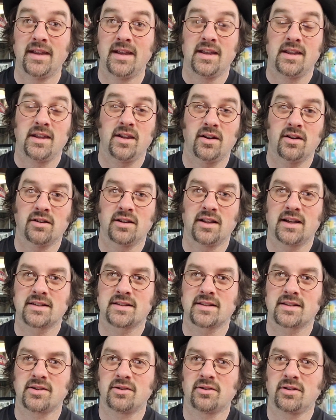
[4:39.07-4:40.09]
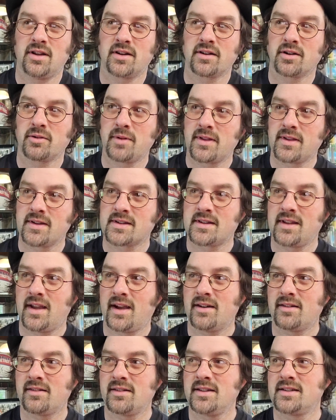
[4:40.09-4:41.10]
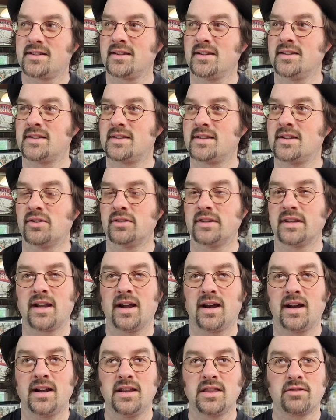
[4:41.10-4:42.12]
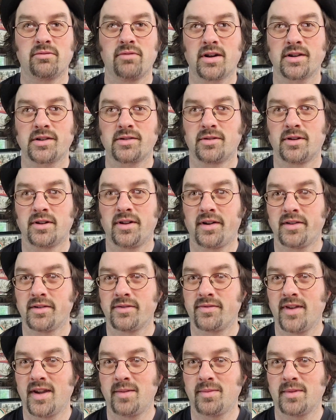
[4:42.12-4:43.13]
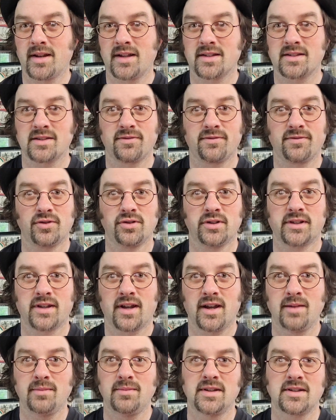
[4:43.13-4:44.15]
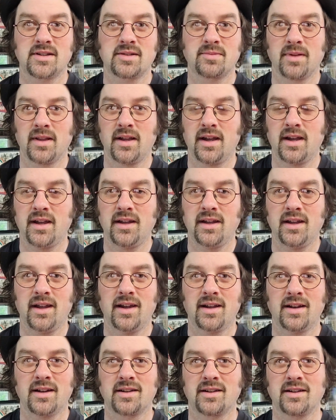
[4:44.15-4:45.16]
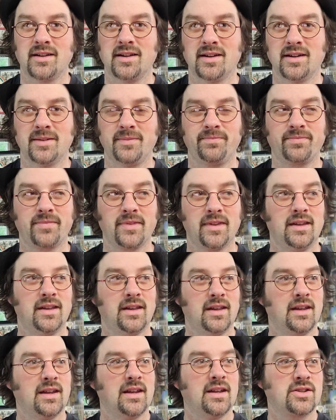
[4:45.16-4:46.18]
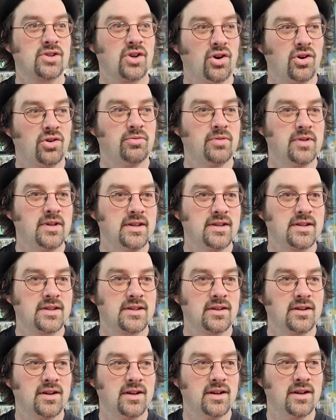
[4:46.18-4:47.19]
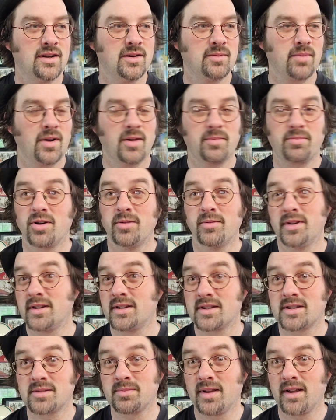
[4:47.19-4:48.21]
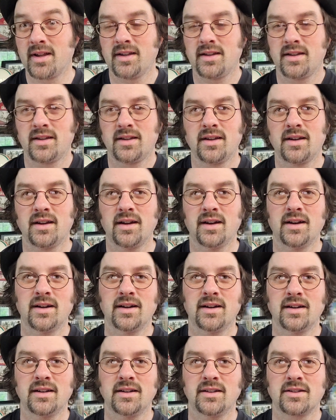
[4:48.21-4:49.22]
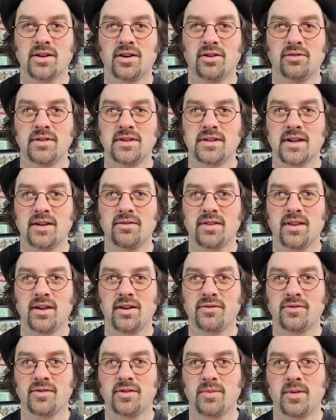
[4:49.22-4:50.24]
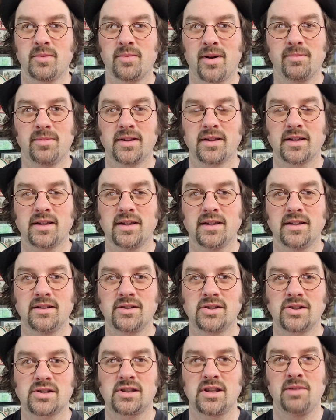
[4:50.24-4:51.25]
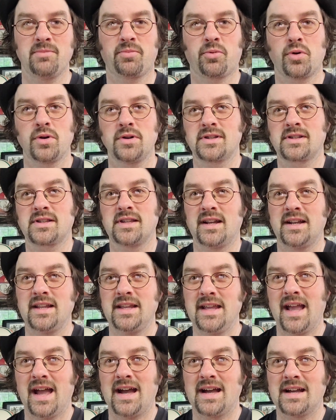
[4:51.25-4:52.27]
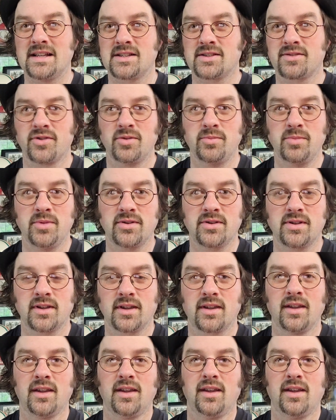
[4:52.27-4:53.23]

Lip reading: Les is no longer with us now. He's the only guy in the Rock and Roll Hall of Fame that has a full-time display, and it's always a permanent display. It's always out there for the public, and just the importance that he has for music